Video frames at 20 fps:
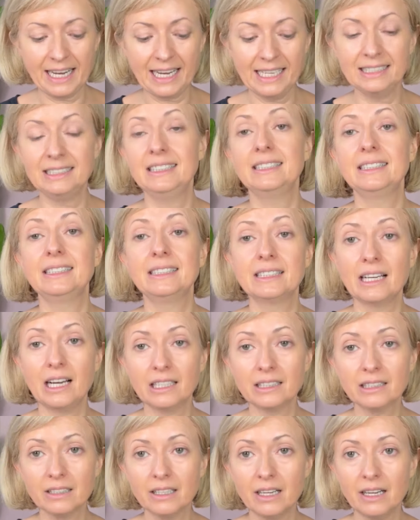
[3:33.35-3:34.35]
i did
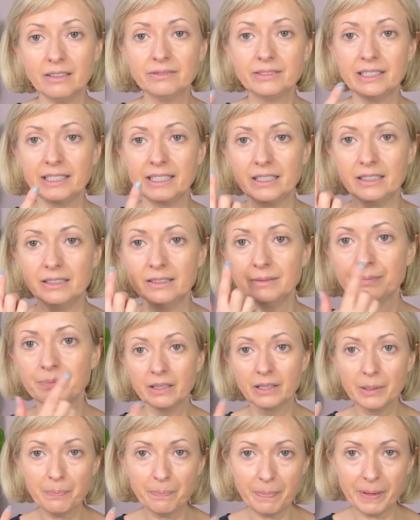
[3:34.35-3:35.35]
not love their
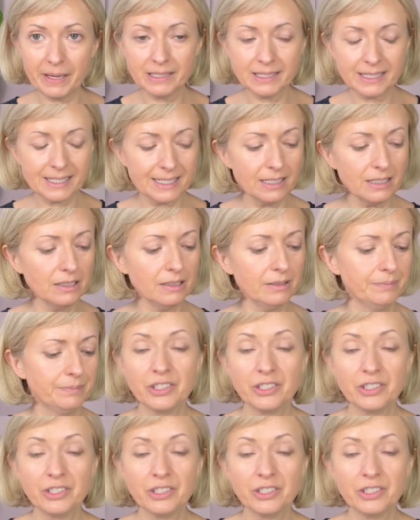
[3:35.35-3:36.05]
lip pencil